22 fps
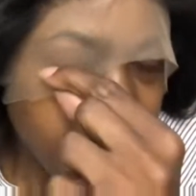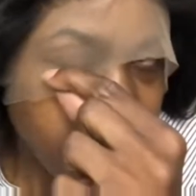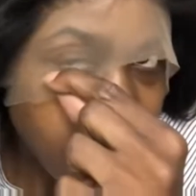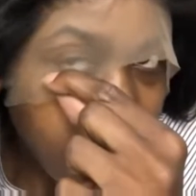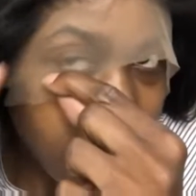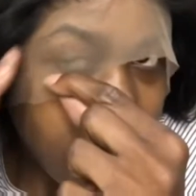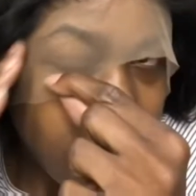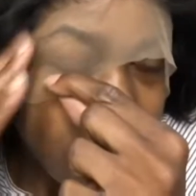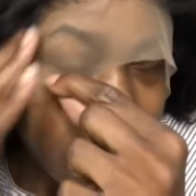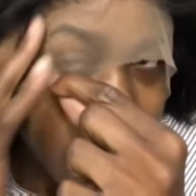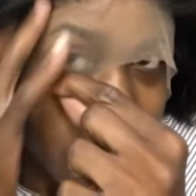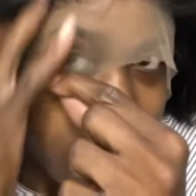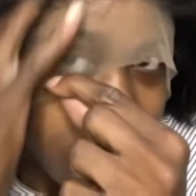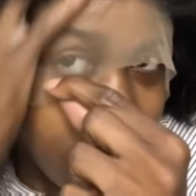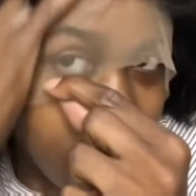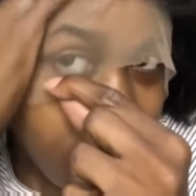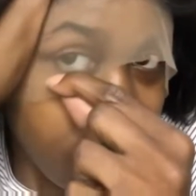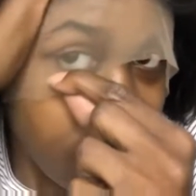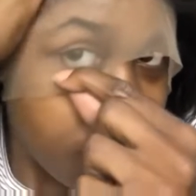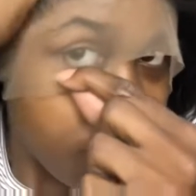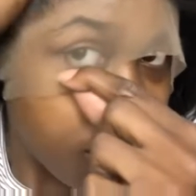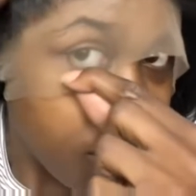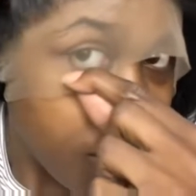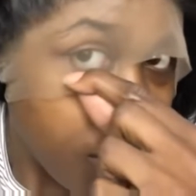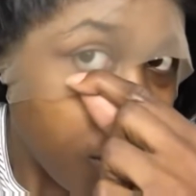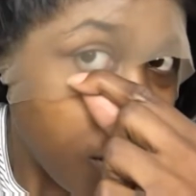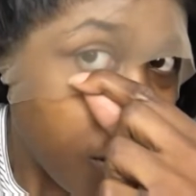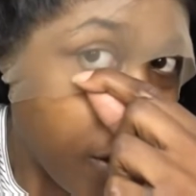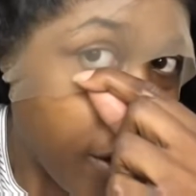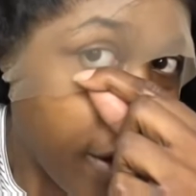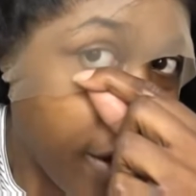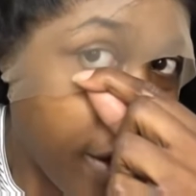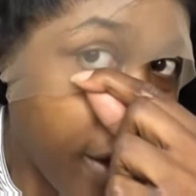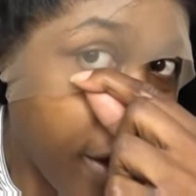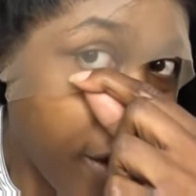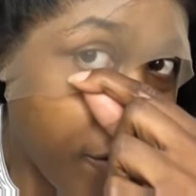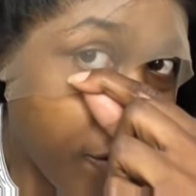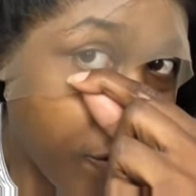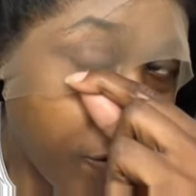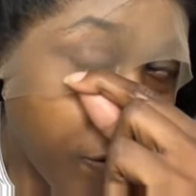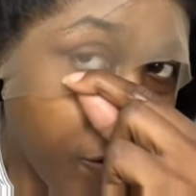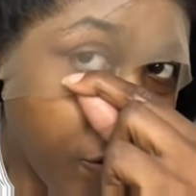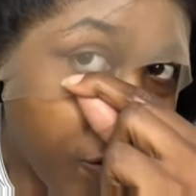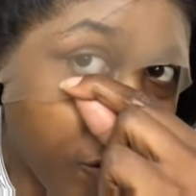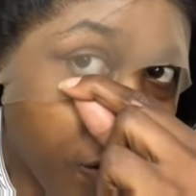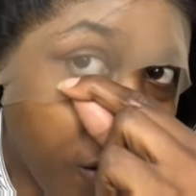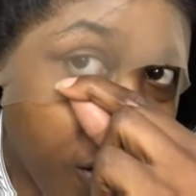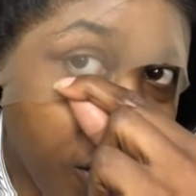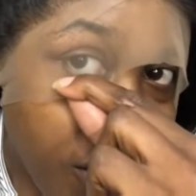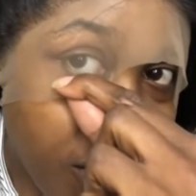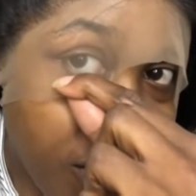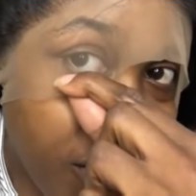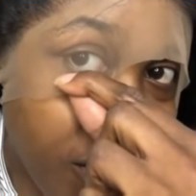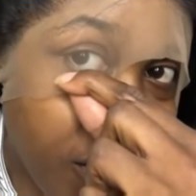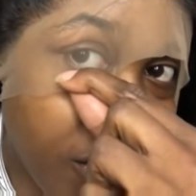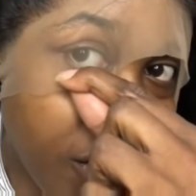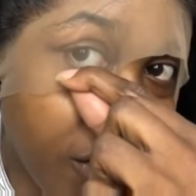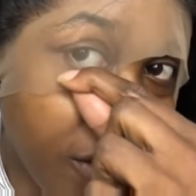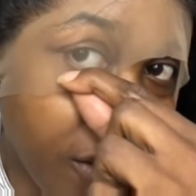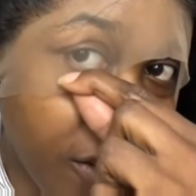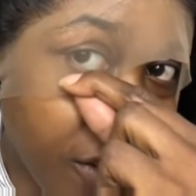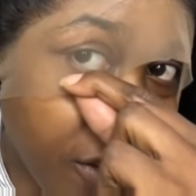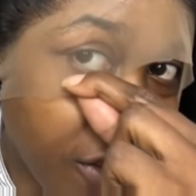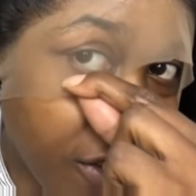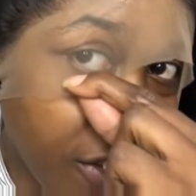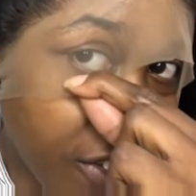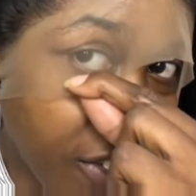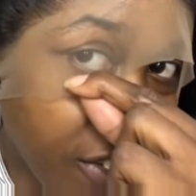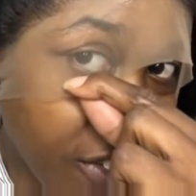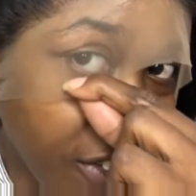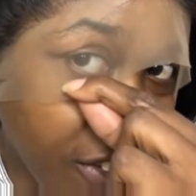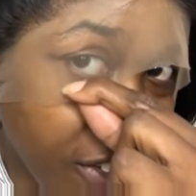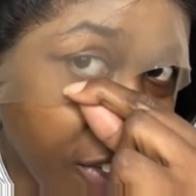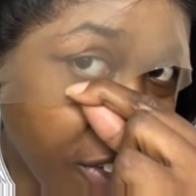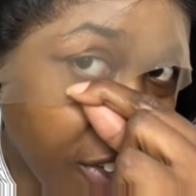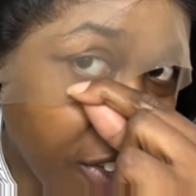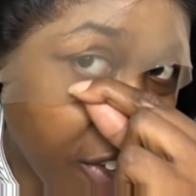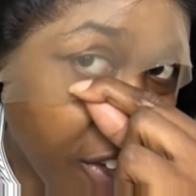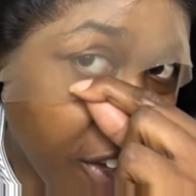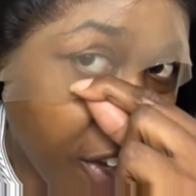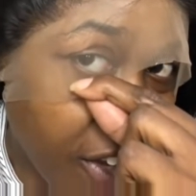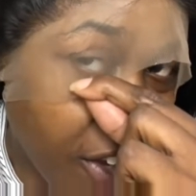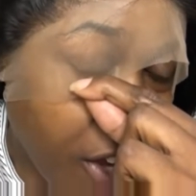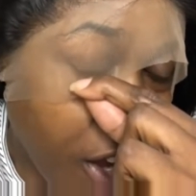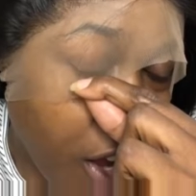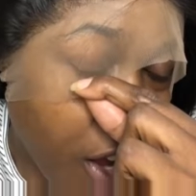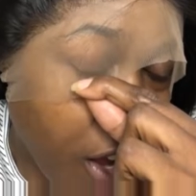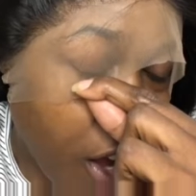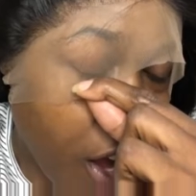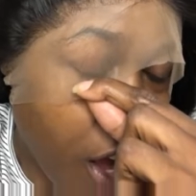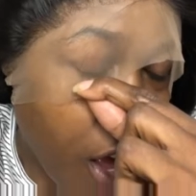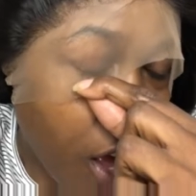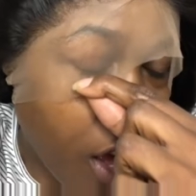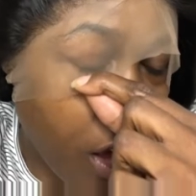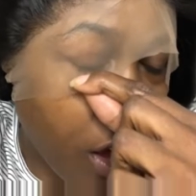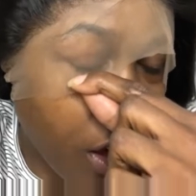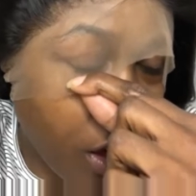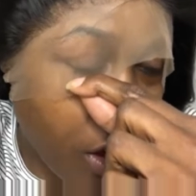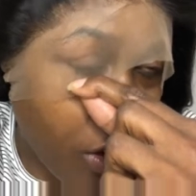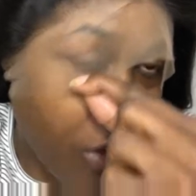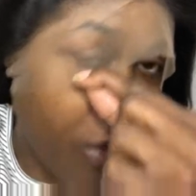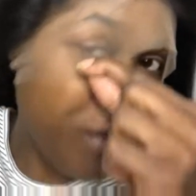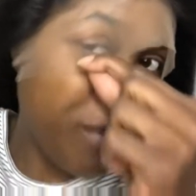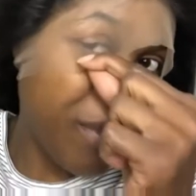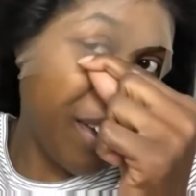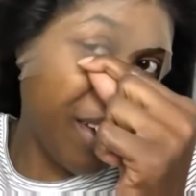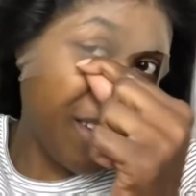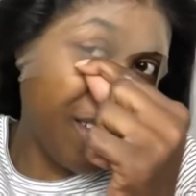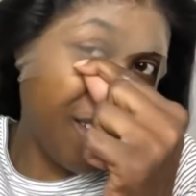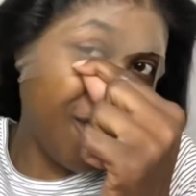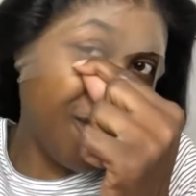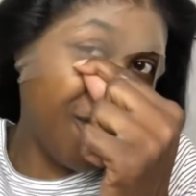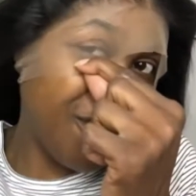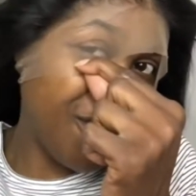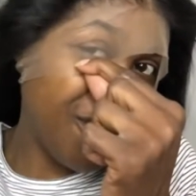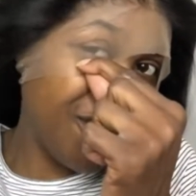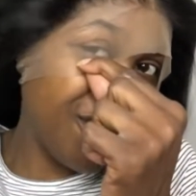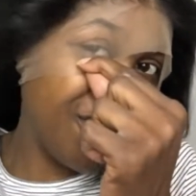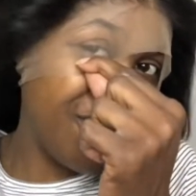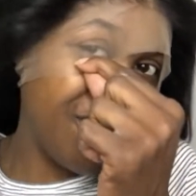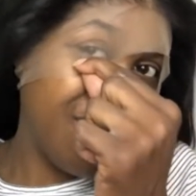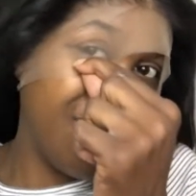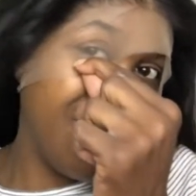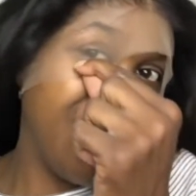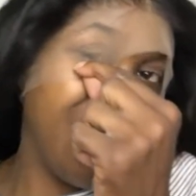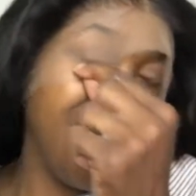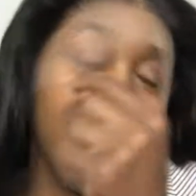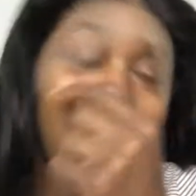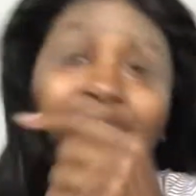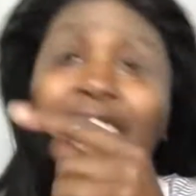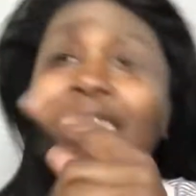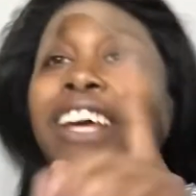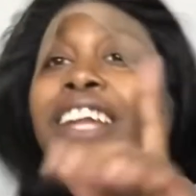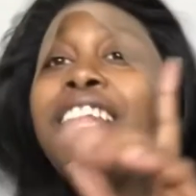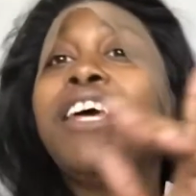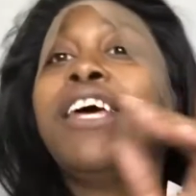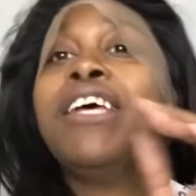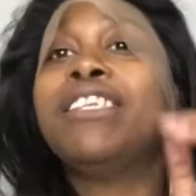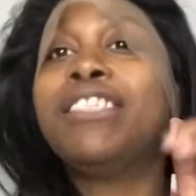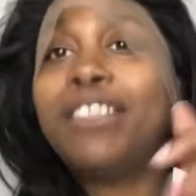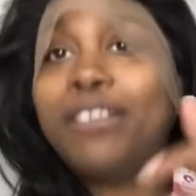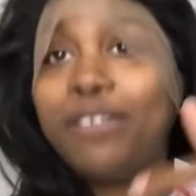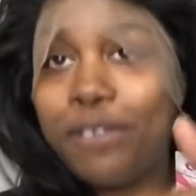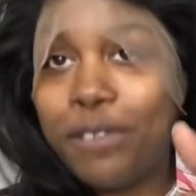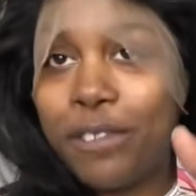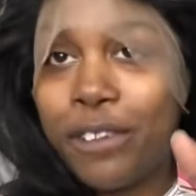That looks effing good. Like, oh my Lord. Now that's the